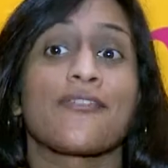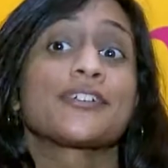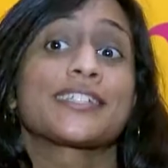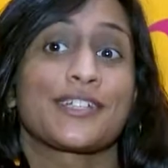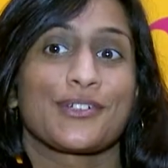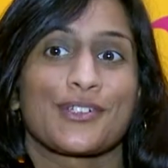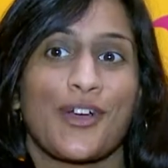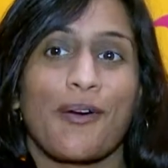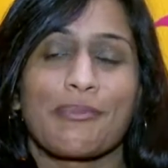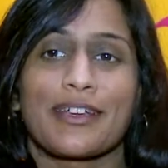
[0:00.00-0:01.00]
every single
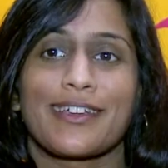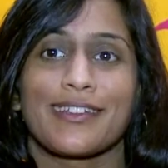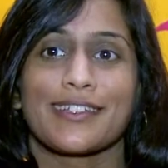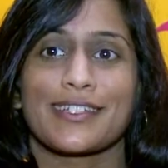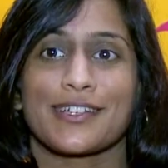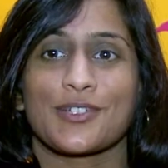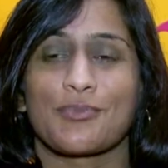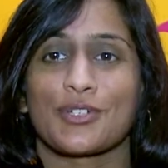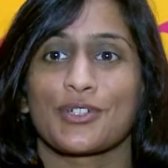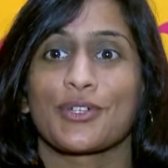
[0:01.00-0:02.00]
topic in this
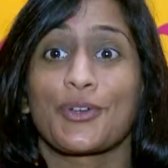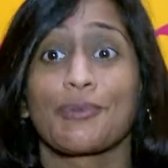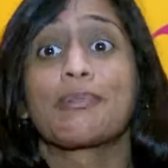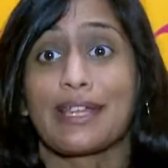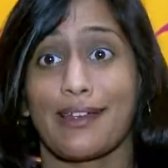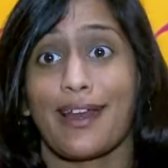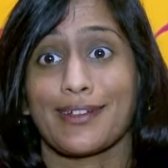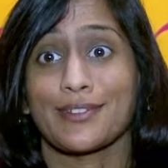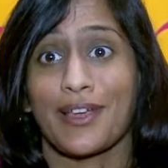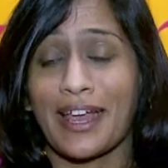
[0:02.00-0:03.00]
exhibition could be an,
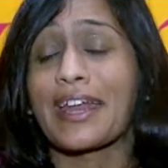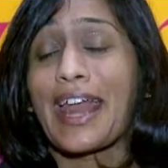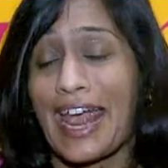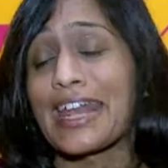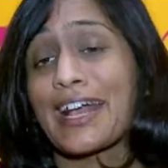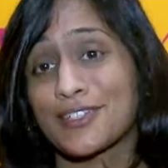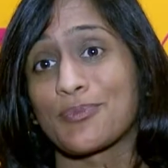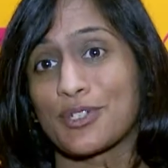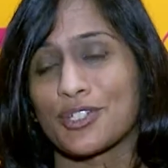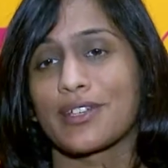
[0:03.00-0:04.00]
ex an
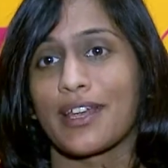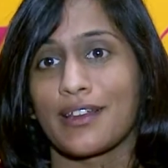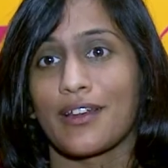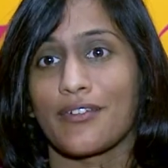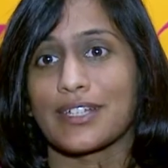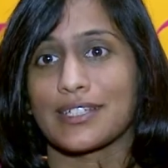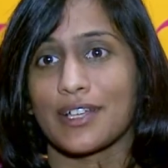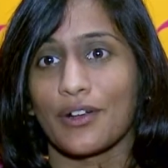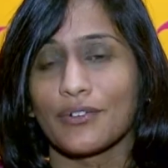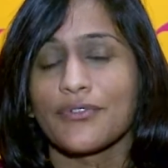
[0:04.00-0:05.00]
exhibition in and of
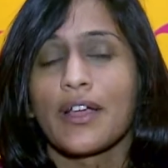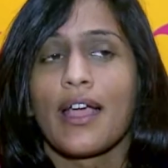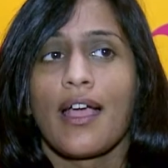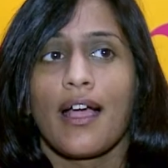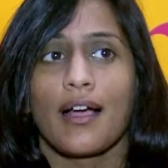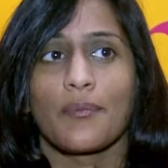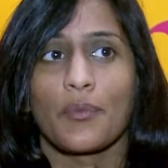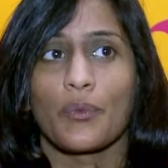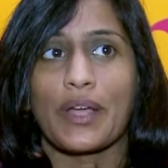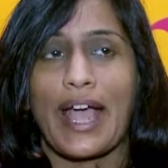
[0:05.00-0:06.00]
itself.
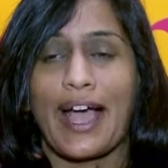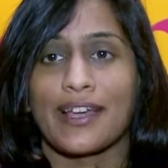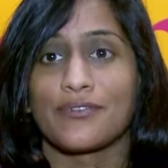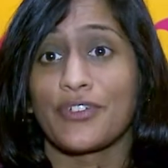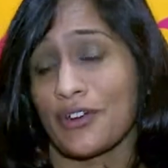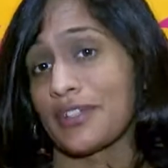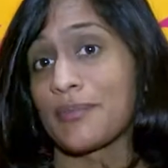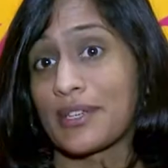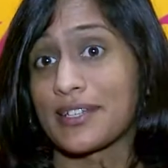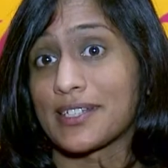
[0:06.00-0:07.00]
Um, we had very
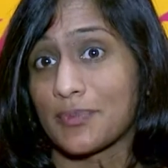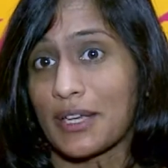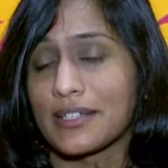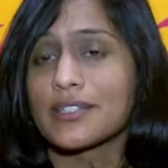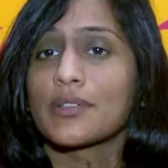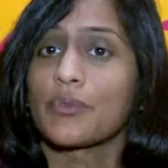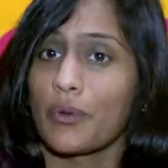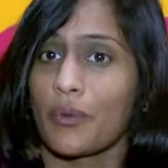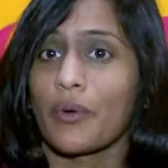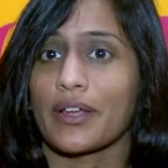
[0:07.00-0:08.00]
limited space and we
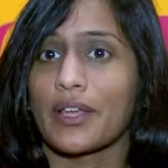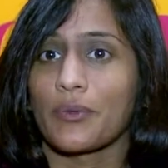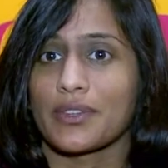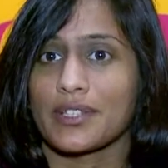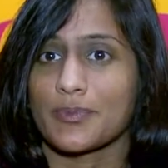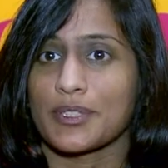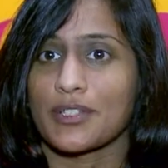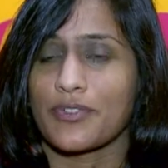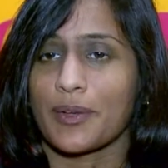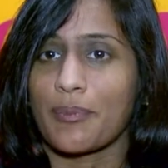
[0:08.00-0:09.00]
were working with a
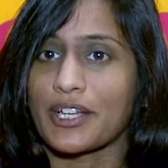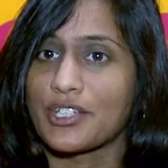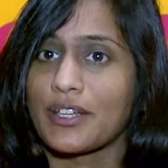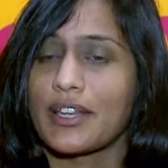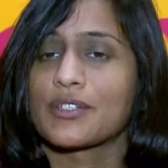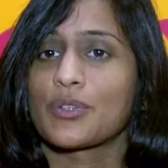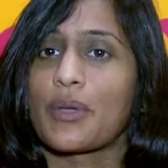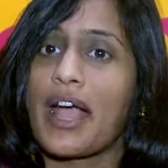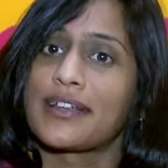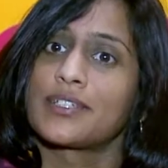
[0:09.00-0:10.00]
specific budget and so we
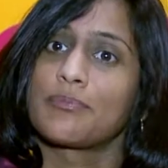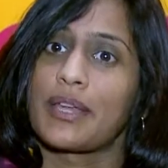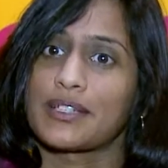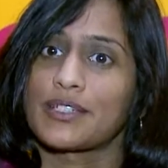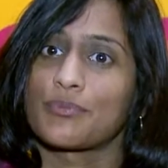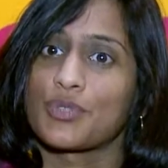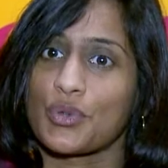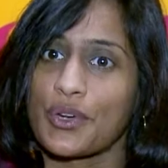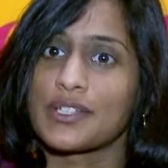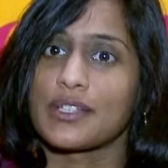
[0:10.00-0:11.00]
had to make some
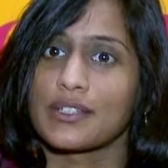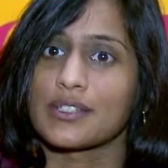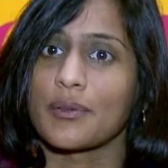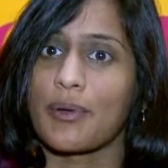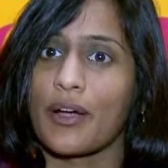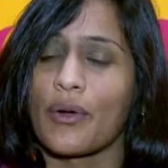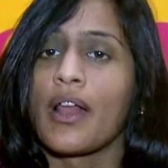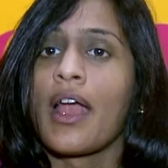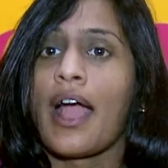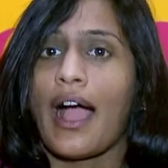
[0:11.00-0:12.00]
choices about
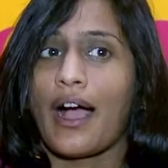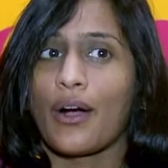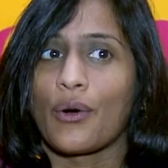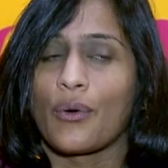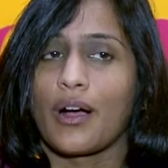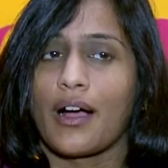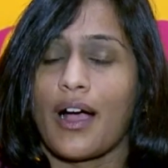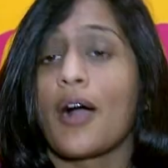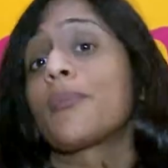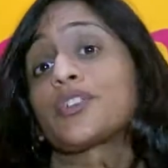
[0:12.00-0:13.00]
how,
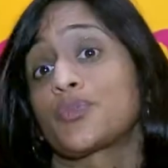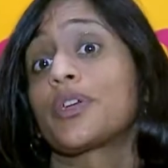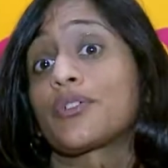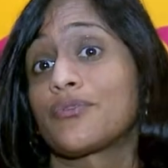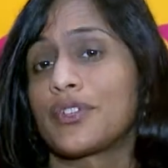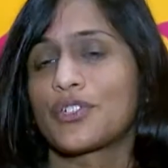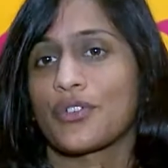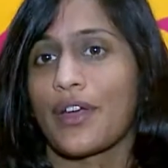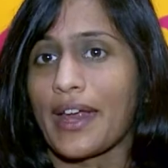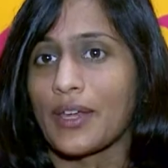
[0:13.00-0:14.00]
how much we could
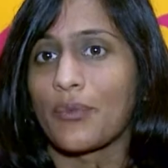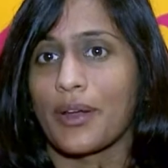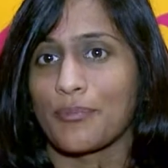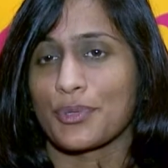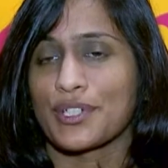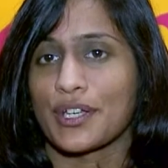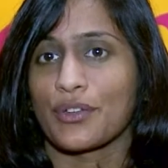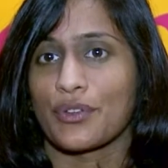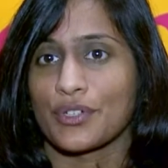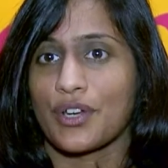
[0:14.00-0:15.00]
feature any one
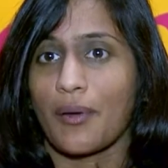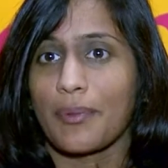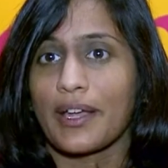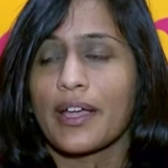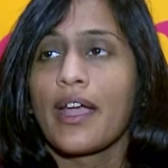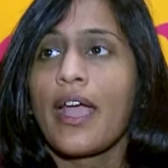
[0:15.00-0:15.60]
particular topic.